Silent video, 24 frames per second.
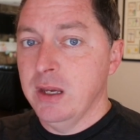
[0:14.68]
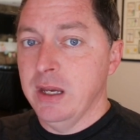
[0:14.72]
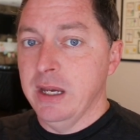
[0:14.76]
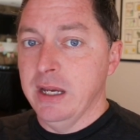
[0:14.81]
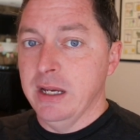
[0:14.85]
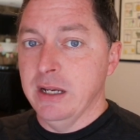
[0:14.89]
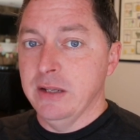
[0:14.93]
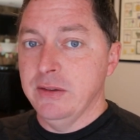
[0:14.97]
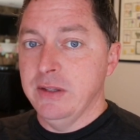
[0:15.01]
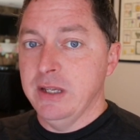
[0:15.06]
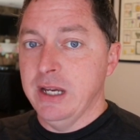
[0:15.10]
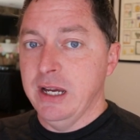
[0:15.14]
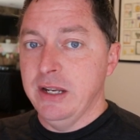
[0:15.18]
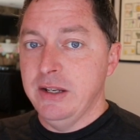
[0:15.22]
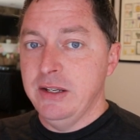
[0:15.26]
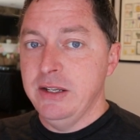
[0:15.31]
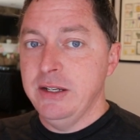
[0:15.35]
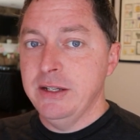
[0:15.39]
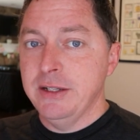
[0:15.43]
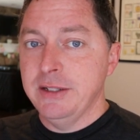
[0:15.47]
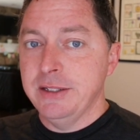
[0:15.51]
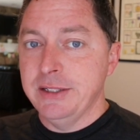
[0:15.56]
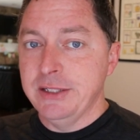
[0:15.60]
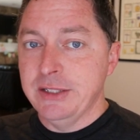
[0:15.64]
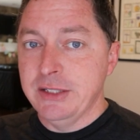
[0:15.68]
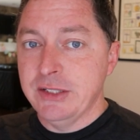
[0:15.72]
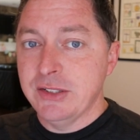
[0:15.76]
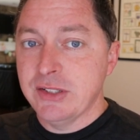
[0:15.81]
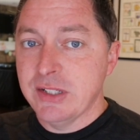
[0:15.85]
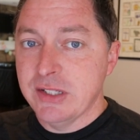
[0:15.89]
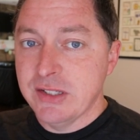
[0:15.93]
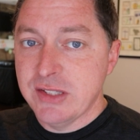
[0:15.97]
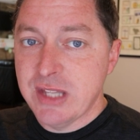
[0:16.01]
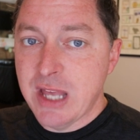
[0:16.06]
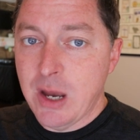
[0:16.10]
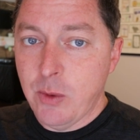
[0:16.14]
And the idea
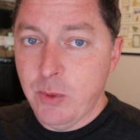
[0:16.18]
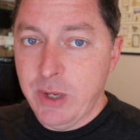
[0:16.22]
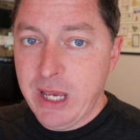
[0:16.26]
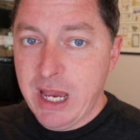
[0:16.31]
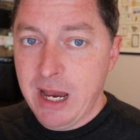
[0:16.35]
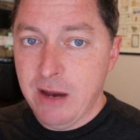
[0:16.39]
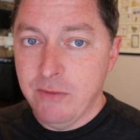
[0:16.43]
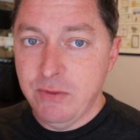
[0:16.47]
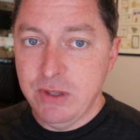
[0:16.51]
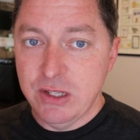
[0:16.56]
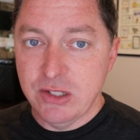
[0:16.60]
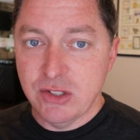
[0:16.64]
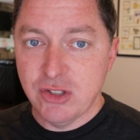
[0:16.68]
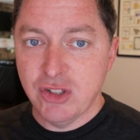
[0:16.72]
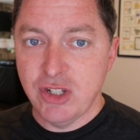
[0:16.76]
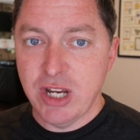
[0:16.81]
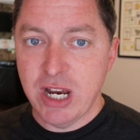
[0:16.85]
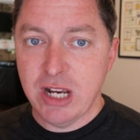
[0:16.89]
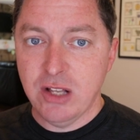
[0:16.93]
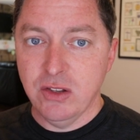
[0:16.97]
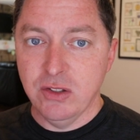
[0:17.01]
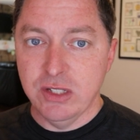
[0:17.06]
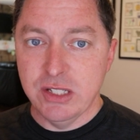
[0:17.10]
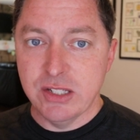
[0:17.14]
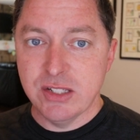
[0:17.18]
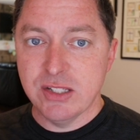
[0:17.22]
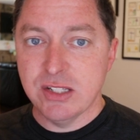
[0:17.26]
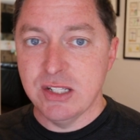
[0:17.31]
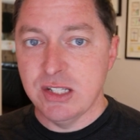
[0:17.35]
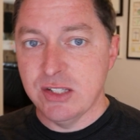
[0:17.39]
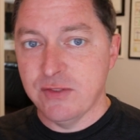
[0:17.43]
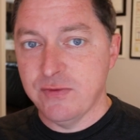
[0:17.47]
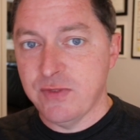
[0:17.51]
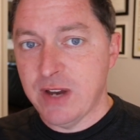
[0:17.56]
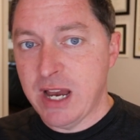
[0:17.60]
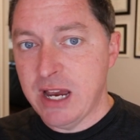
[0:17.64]
is that we have these checklists,
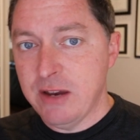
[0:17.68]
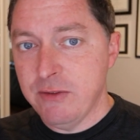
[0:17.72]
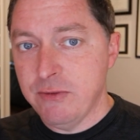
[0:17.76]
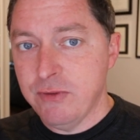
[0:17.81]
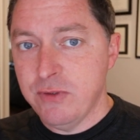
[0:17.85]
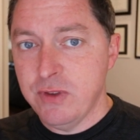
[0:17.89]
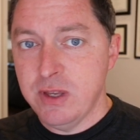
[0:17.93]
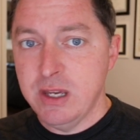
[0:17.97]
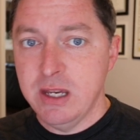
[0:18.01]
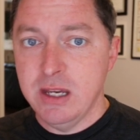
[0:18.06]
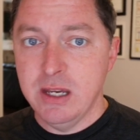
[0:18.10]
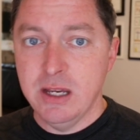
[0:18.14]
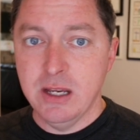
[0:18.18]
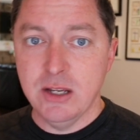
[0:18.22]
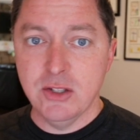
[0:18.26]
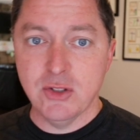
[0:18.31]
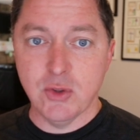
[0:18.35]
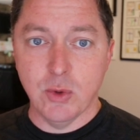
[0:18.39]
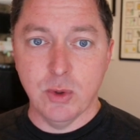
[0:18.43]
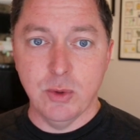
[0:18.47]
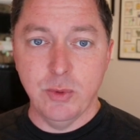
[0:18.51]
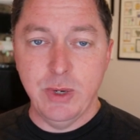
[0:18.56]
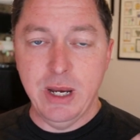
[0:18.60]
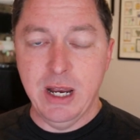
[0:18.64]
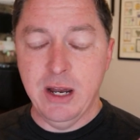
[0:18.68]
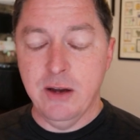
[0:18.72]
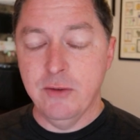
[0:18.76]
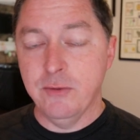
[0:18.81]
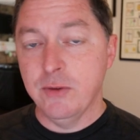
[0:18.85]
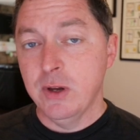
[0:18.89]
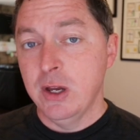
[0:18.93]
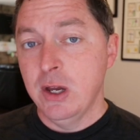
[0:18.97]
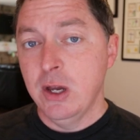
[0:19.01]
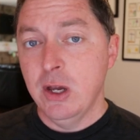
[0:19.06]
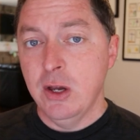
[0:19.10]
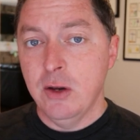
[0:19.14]
these 5 things, or we have
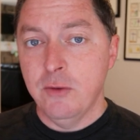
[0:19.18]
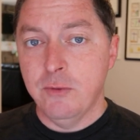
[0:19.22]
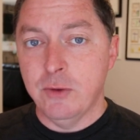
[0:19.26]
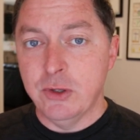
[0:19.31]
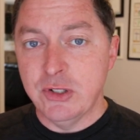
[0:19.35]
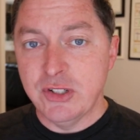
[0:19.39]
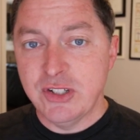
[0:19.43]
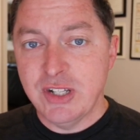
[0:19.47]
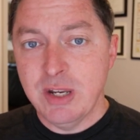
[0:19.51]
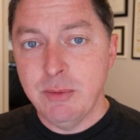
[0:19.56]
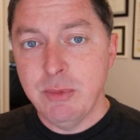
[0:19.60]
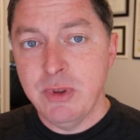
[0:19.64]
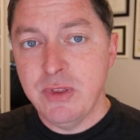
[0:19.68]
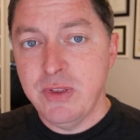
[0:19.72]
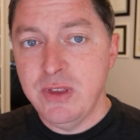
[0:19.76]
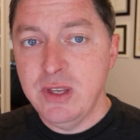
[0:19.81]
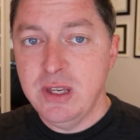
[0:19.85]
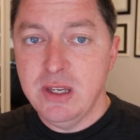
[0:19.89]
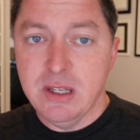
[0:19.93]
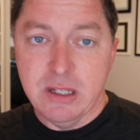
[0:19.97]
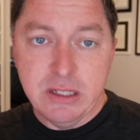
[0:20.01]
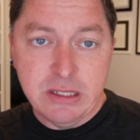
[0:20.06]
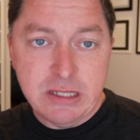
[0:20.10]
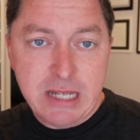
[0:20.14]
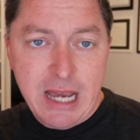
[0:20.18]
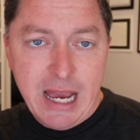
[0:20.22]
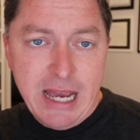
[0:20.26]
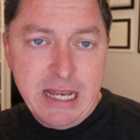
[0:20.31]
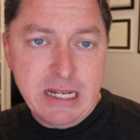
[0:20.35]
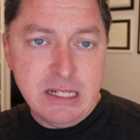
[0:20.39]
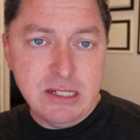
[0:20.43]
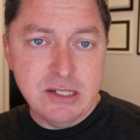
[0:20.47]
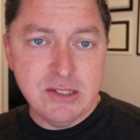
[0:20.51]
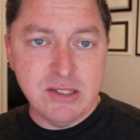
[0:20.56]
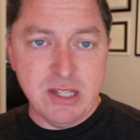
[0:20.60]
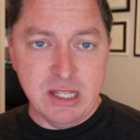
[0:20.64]
1 Timothy and
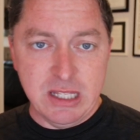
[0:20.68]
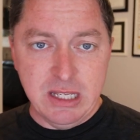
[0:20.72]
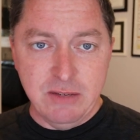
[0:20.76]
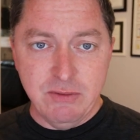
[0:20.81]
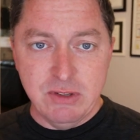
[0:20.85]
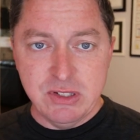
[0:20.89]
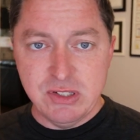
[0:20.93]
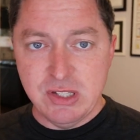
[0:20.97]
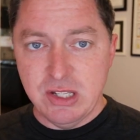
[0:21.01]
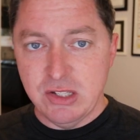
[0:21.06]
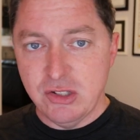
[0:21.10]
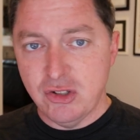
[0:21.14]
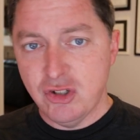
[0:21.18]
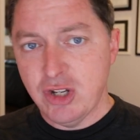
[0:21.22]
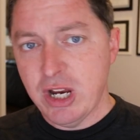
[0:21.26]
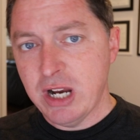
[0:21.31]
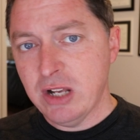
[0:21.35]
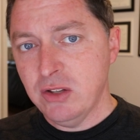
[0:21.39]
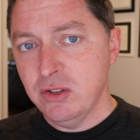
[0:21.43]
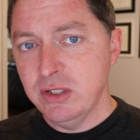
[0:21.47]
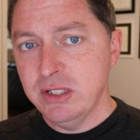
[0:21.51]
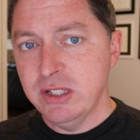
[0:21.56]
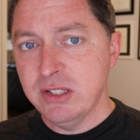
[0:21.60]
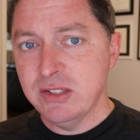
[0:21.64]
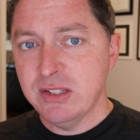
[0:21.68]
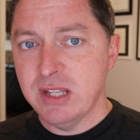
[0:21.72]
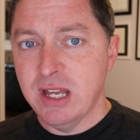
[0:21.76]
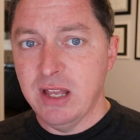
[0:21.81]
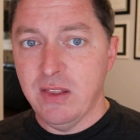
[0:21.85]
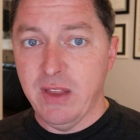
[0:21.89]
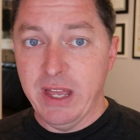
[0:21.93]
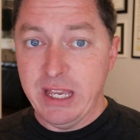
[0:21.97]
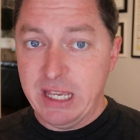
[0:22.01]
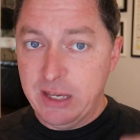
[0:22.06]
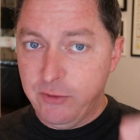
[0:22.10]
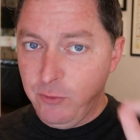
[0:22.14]
Titus that give us these checklists
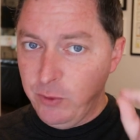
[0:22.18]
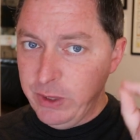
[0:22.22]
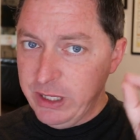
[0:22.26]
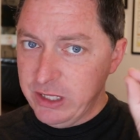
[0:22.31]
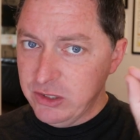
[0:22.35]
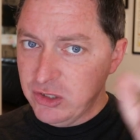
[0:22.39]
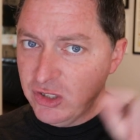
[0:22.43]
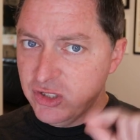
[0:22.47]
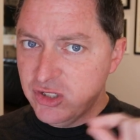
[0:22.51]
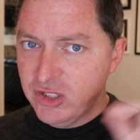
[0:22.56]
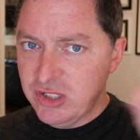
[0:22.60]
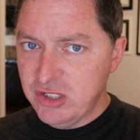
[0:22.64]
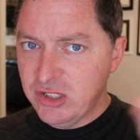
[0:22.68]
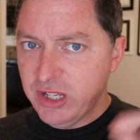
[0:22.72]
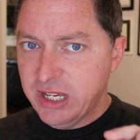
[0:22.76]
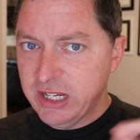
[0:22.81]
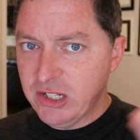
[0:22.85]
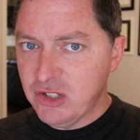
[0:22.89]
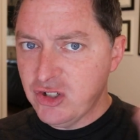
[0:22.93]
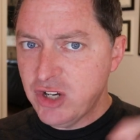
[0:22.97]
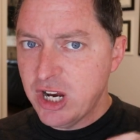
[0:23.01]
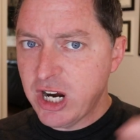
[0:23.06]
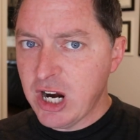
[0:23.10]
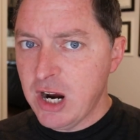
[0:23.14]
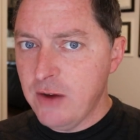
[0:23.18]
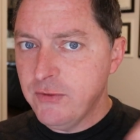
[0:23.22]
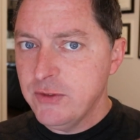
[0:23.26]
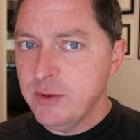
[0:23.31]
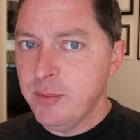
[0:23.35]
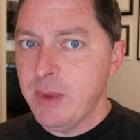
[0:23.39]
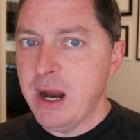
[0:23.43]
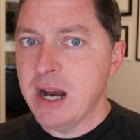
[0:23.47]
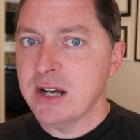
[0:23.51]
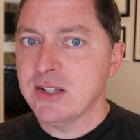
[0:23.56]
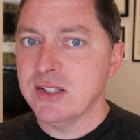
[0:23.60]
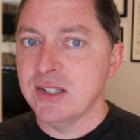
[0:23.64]
that, like, if we can just check off the
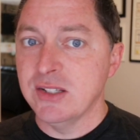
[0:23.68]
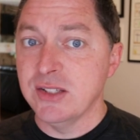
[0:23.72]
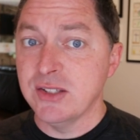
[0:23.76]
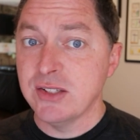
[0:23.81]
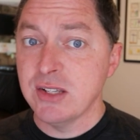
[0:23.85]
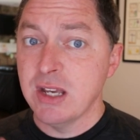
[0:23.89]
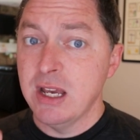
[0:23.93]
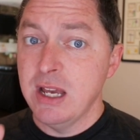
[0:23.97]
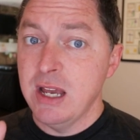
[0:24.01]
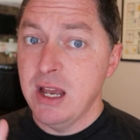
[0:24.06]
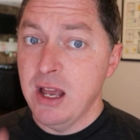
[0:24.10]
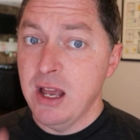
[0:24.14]
boxes,